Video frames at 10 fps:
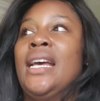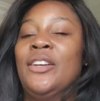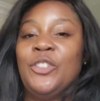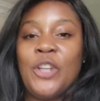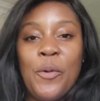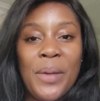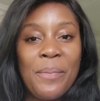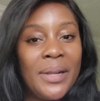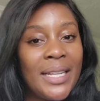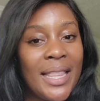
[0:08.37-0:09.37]
show
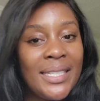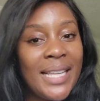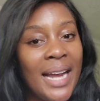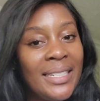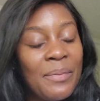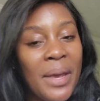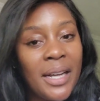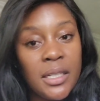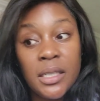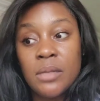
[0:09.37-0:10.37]
people another side to me. I
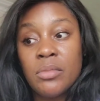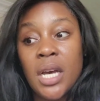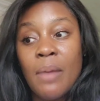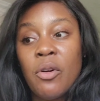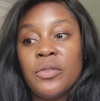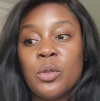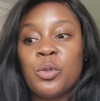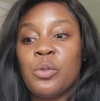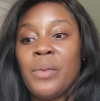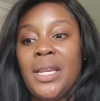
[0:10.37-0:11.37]
took some time off
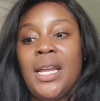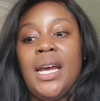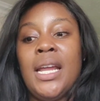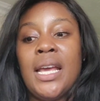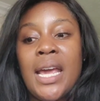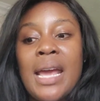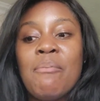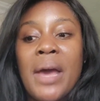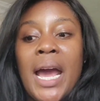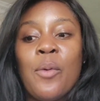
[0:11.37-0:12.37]
social media and I came
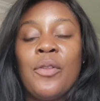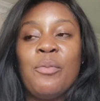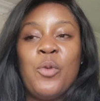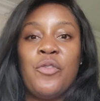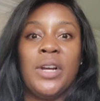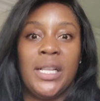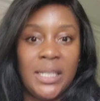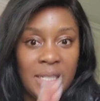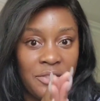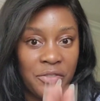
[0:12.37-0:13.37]
back with more of a
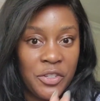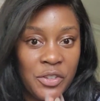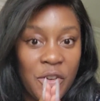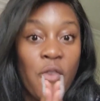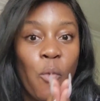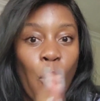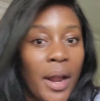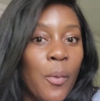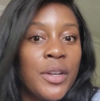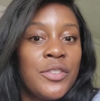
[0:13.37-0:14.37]
clear vision of what I
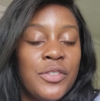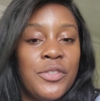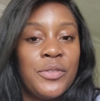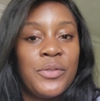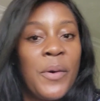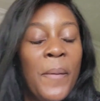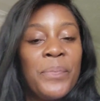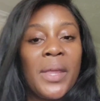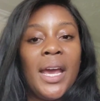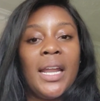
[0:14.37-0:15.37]
wanted to do.
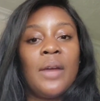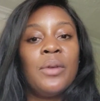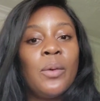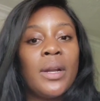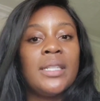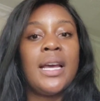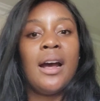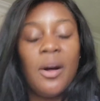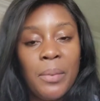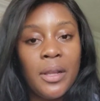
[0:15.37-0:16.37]
And I really wanted to
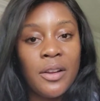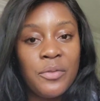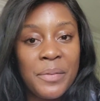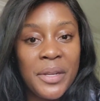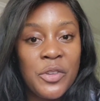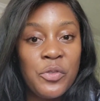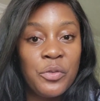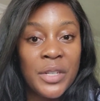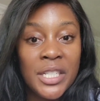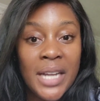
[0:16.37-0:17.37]
help a lot of women who've
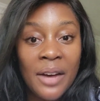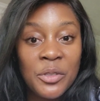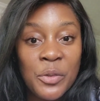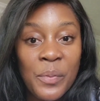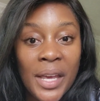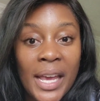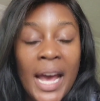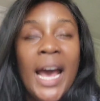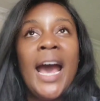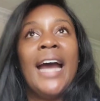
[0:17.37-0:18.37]
reached out to me.
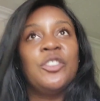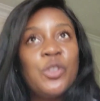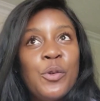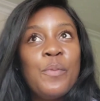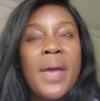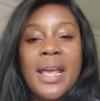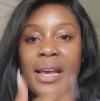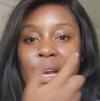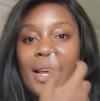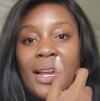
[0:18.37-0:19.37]
I do make
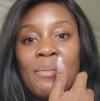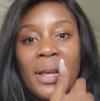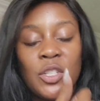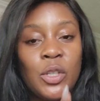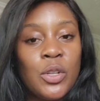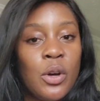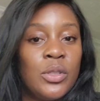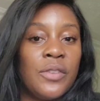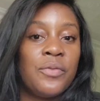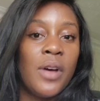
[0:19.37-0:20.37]
mental notes
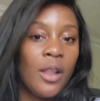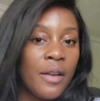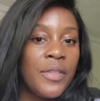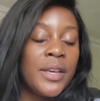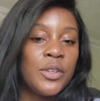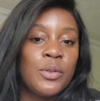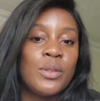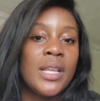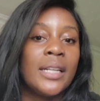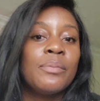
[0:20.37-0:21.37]
of a lot of the issues
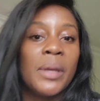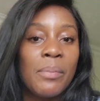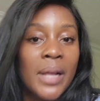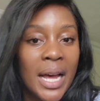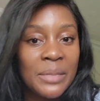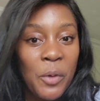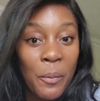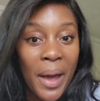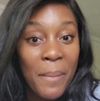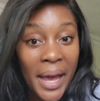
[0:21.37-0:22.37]
that people ask me on
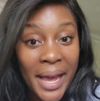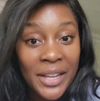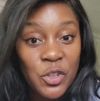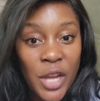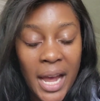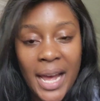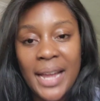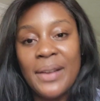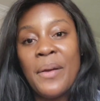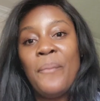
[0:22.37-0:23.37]
my page. And